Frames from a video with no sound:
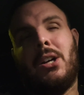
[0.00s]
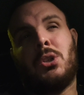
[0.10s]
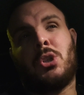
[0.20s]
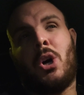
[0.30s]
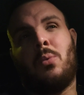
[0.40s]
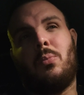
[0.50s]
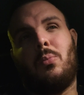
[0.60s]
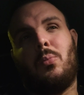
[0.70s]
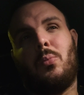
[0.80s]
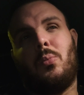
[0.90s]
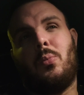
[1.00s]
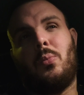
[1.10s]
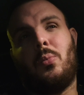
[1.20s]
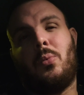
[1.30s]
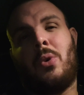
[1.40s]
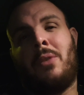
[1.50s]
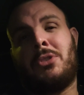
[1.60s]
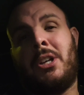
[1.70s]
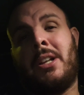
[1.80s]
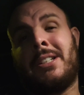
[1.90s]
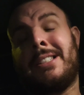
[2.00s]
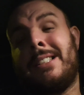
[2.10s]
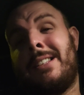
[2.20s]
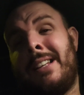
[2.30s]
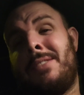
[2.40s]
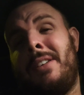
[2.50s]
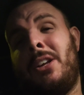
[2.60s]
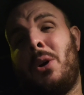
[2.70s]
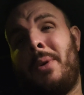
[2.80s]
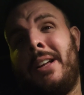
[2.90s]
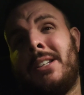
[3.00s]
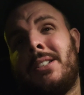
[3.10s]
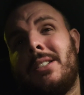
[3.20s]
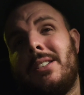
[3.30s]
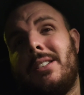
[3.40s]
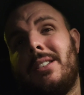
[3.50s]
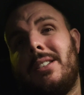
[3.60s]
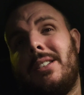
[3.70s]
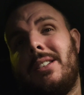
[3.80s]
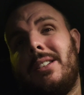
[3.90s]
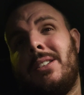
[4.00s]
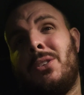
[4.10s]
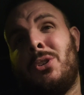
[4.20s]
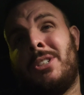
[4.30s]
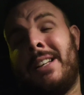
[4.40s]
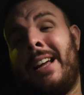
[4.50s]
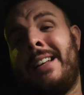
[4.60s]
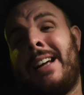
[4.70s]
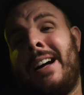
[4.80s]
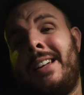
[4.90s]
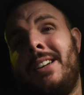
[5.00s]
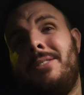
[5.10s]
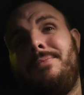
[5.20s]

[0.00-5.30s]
So obviously this video is until I die.